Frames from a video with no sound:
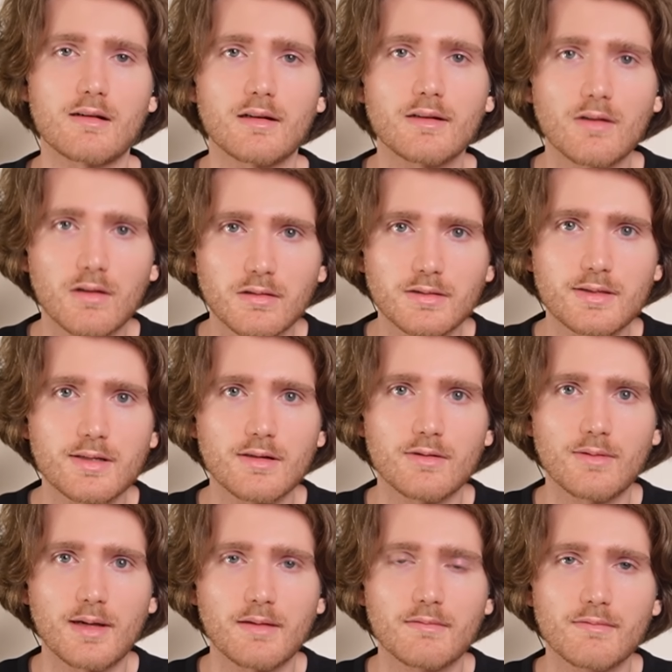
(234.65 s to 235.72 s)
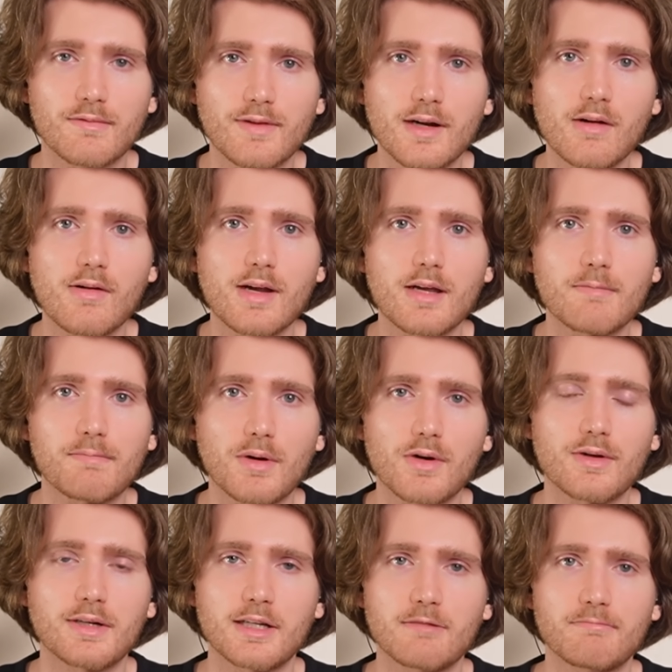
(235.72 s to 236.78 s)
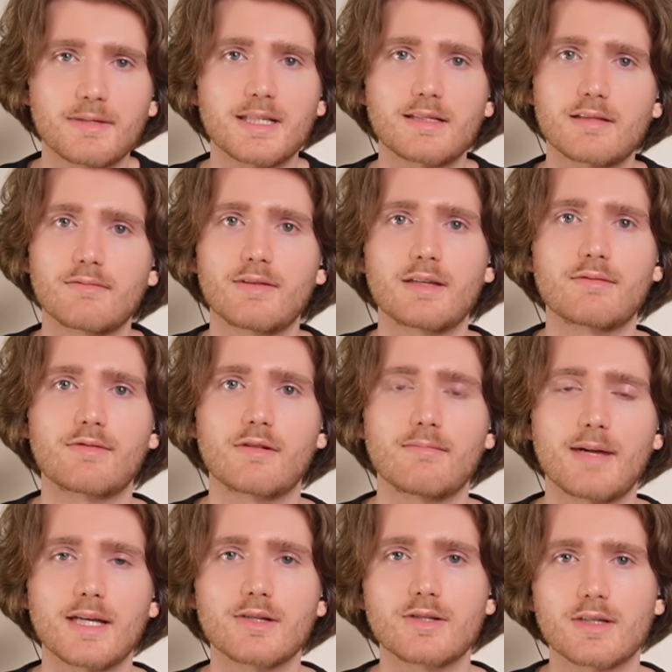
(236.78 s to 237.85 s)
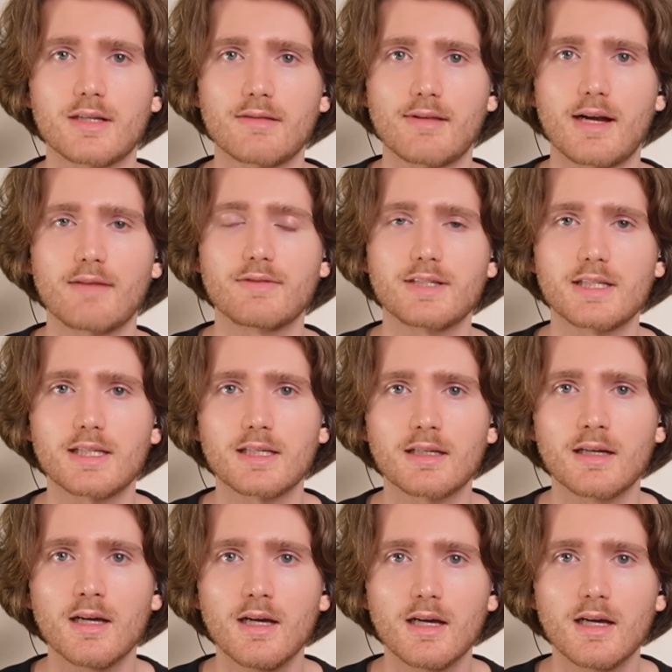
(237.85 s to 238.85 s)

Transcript: and also a very pertinent piece of information that I've seen